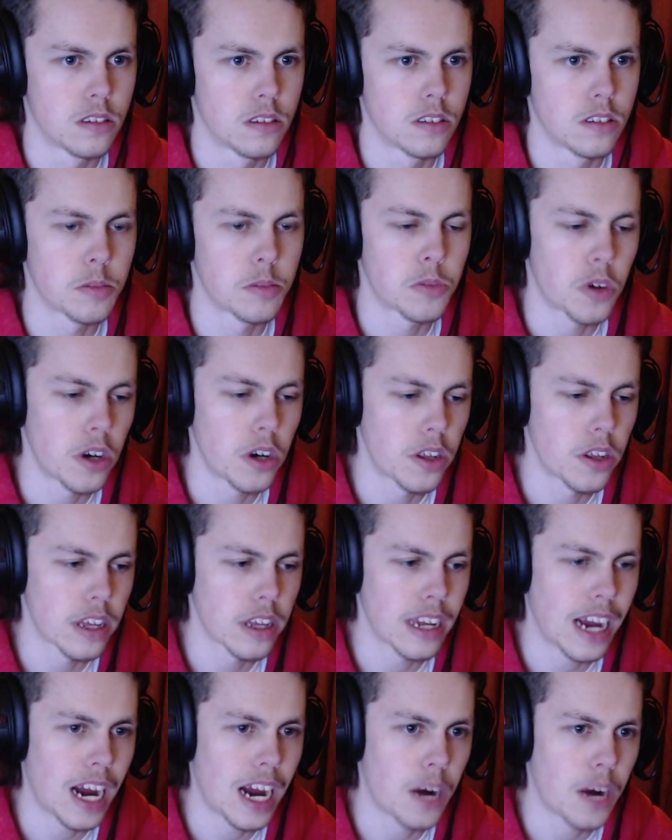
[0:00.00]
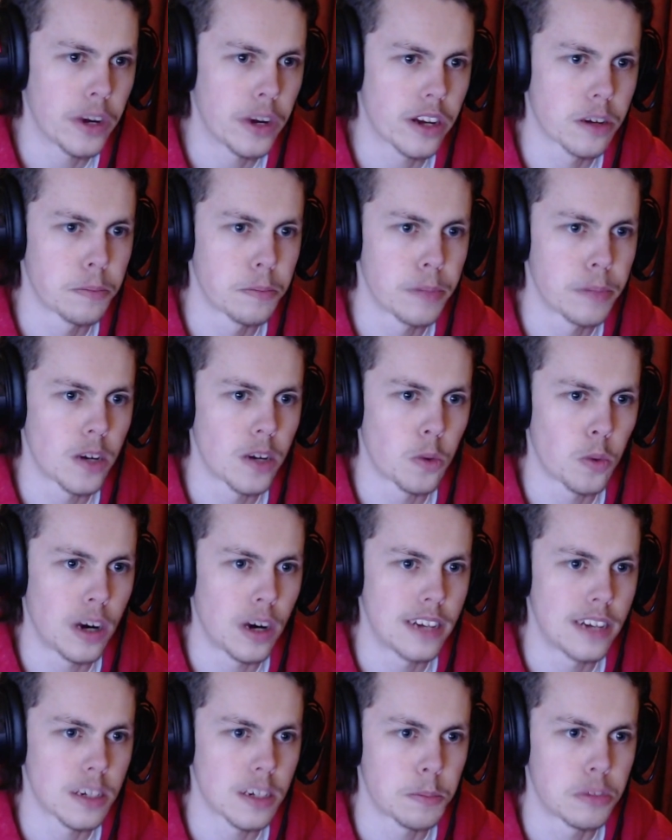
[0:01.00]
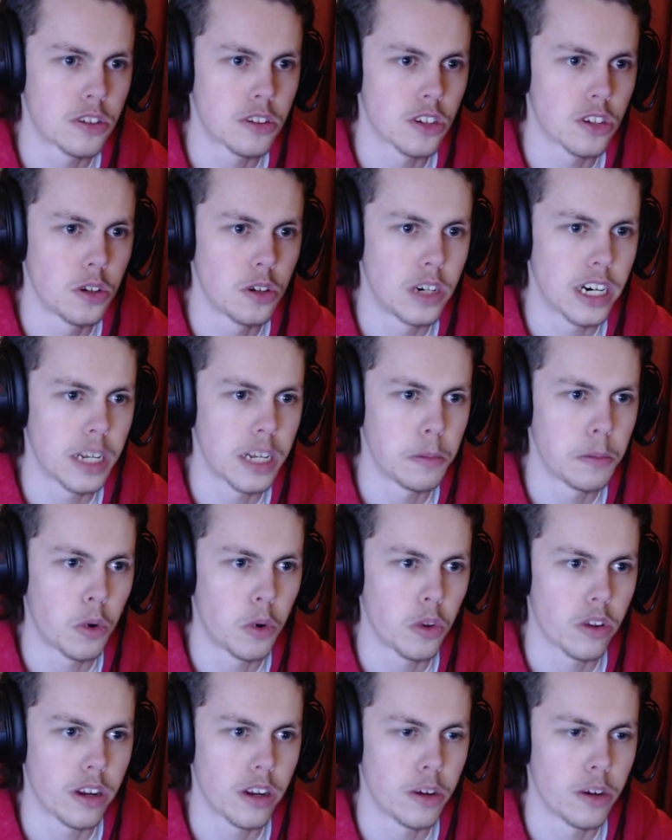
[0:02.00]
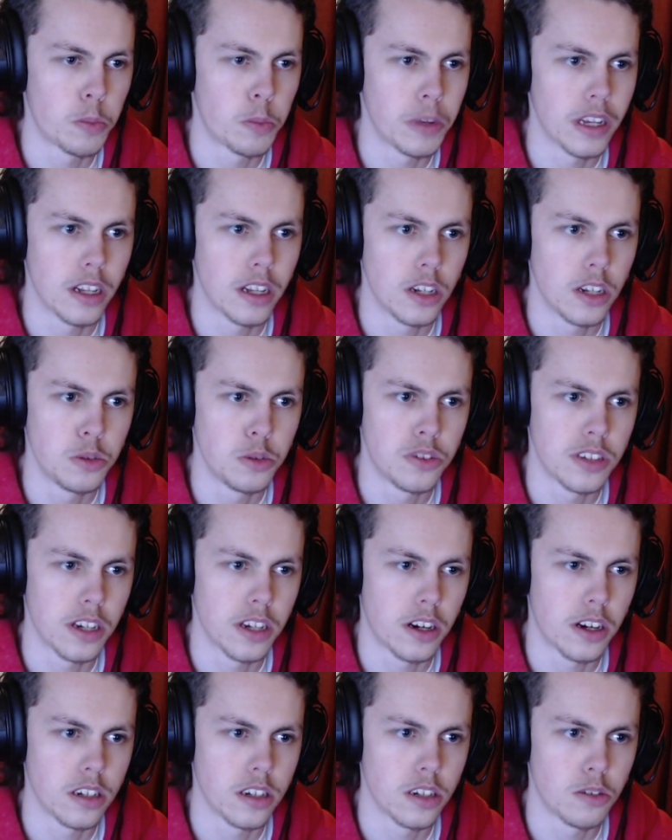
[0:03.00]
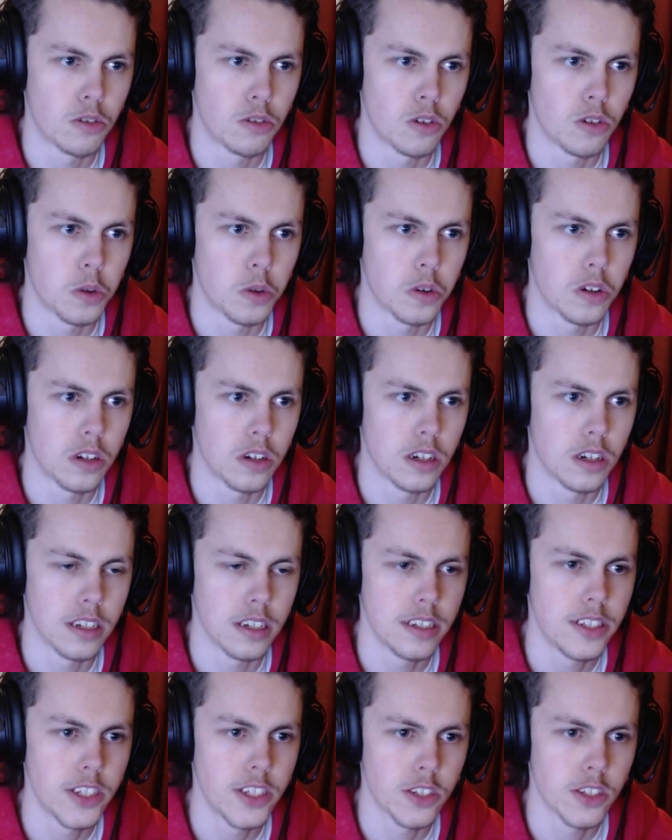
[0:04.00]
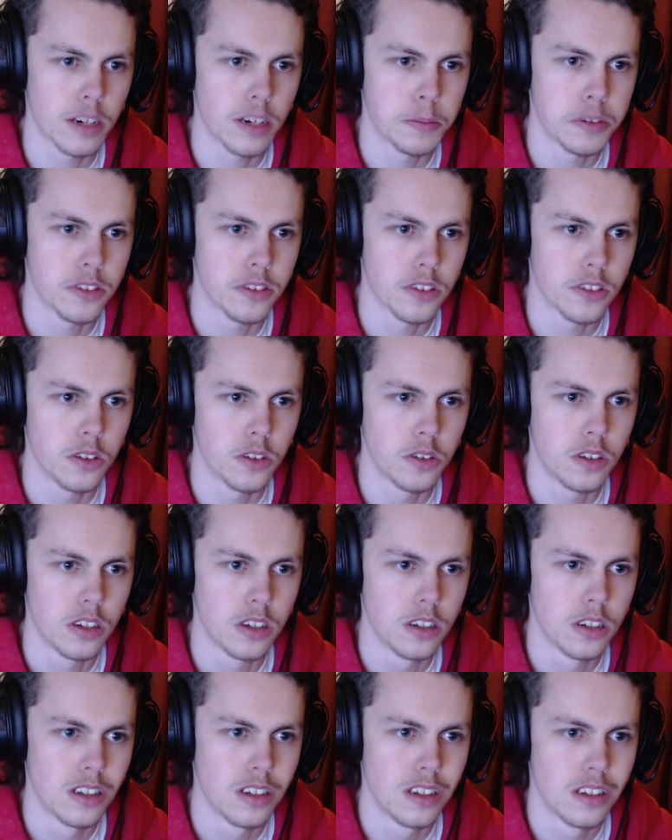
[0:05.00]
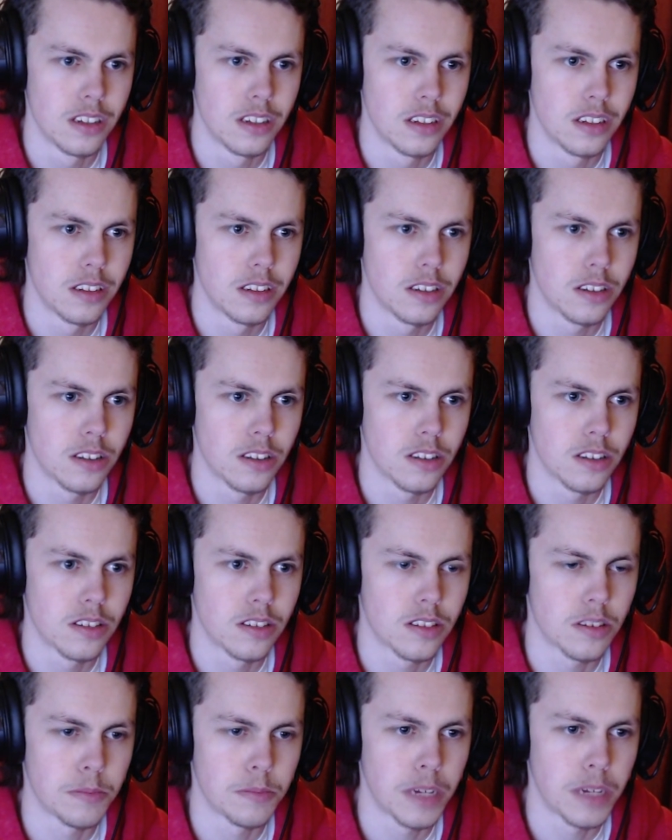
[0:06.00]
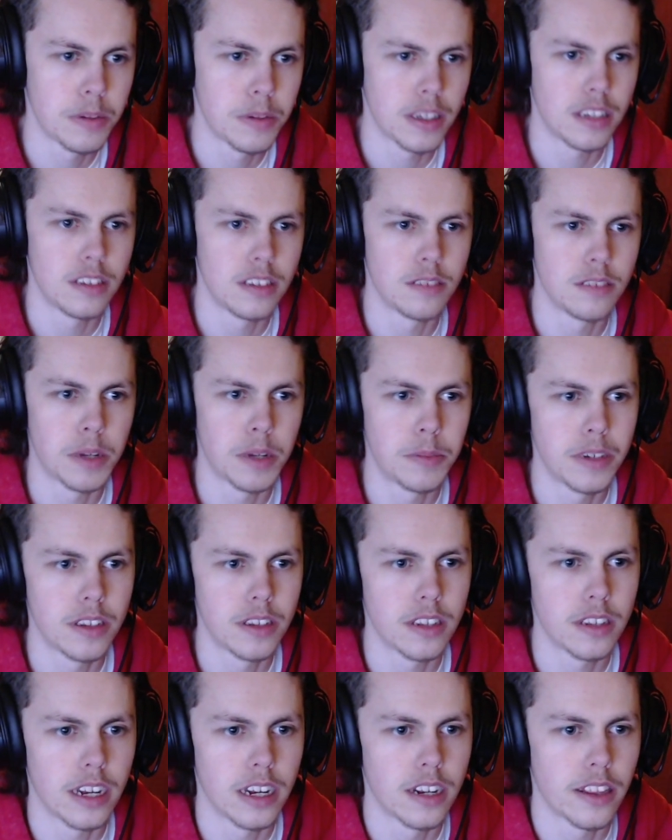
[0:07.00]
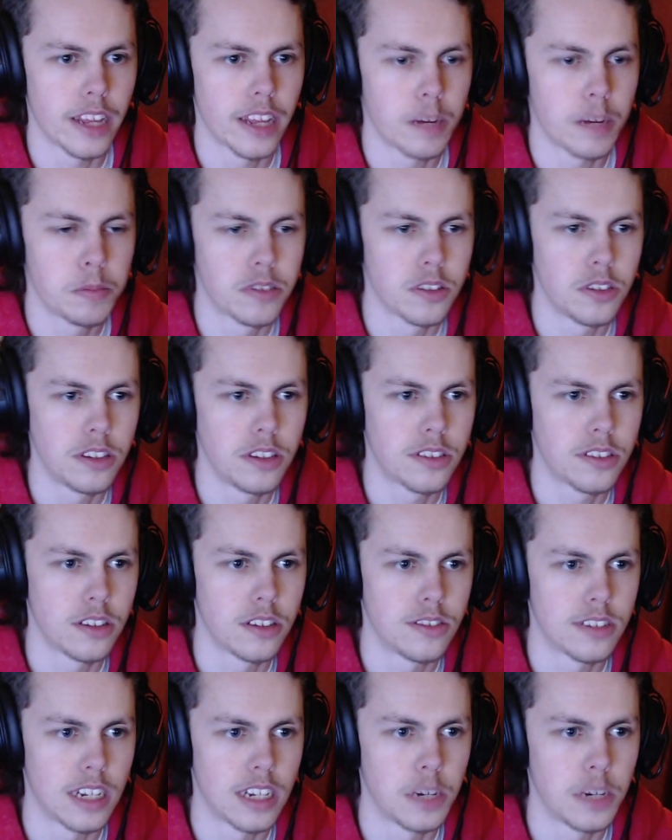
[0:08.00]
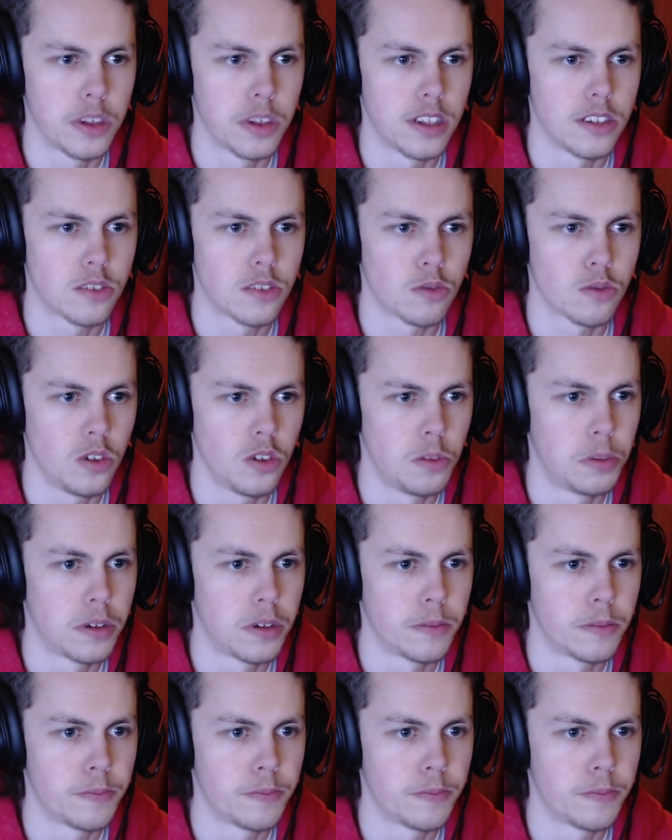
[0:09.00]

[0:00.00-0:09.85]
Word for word: So I'm trying to think how it can be a Wes episode any more than it would be a Luciana or Alicia episode. So maybe he, maybe at the end of the episode he's going to stay with this group.